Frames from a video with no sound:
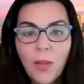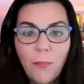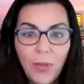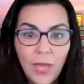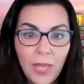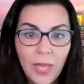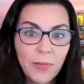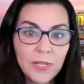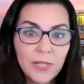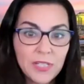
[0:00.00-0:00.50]

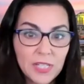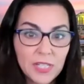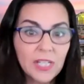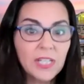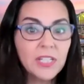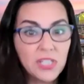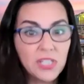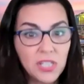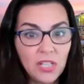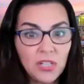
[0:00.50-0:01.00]
payment to
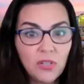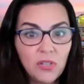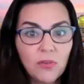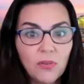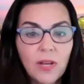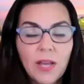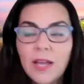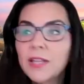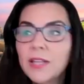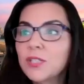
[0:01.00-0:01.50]
continue
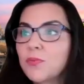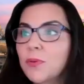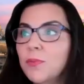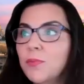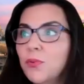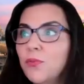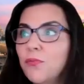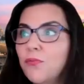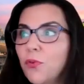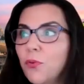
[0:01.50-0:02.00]
as we
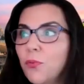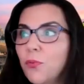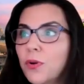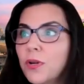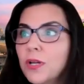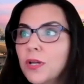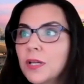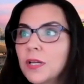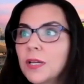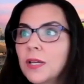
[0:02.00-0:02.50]
move
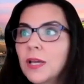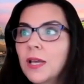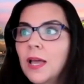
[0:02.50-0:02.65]
forward,